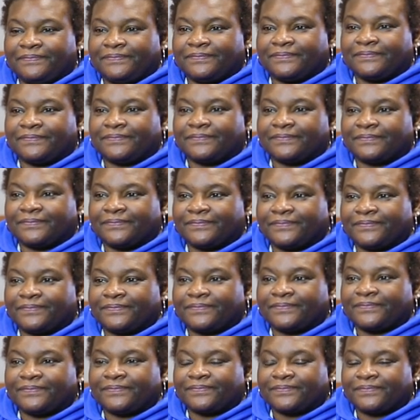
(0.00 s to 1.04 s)

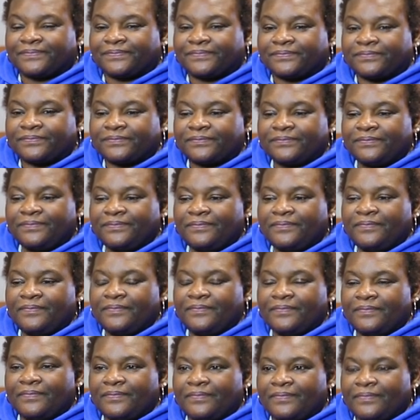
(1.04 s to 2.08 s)

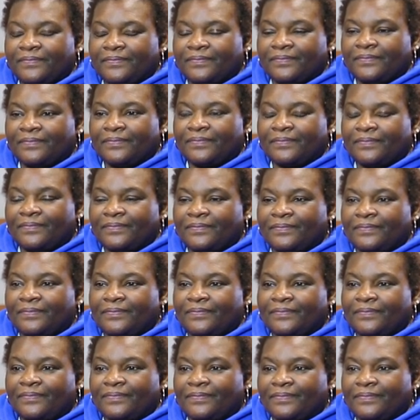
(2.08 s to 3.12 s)
The person shown says nothing.